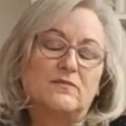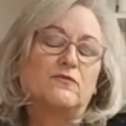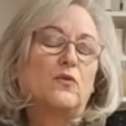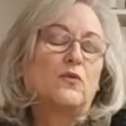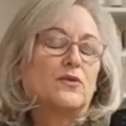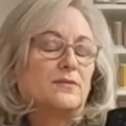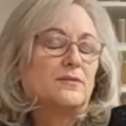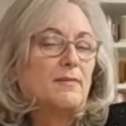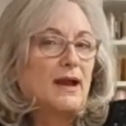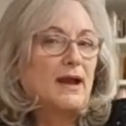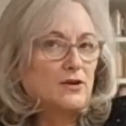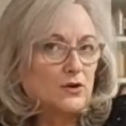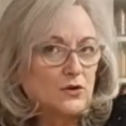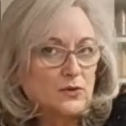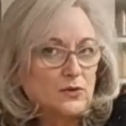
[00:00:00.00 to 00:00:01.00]
For the
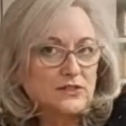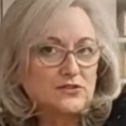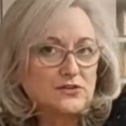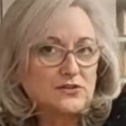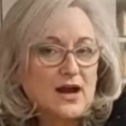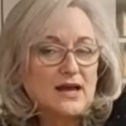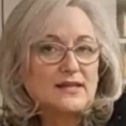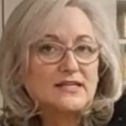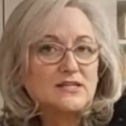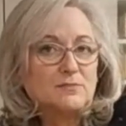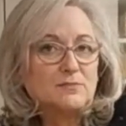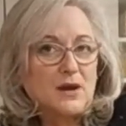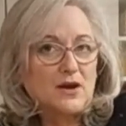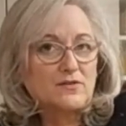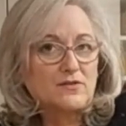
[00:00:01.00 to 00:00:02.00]
micro quilter, I like to
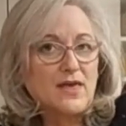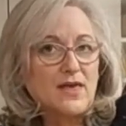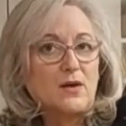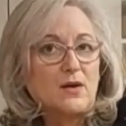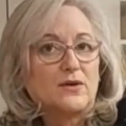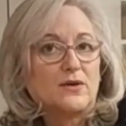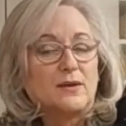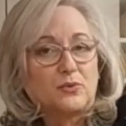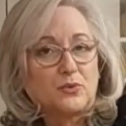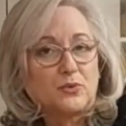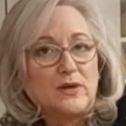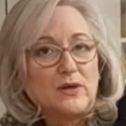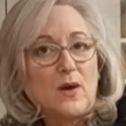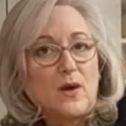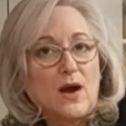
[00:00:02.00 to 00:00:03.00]
pair that with a
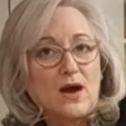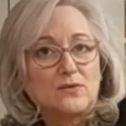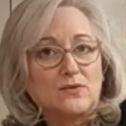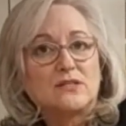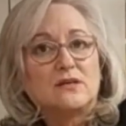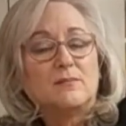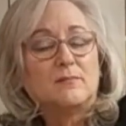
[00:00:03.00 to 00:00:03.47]
pre-wound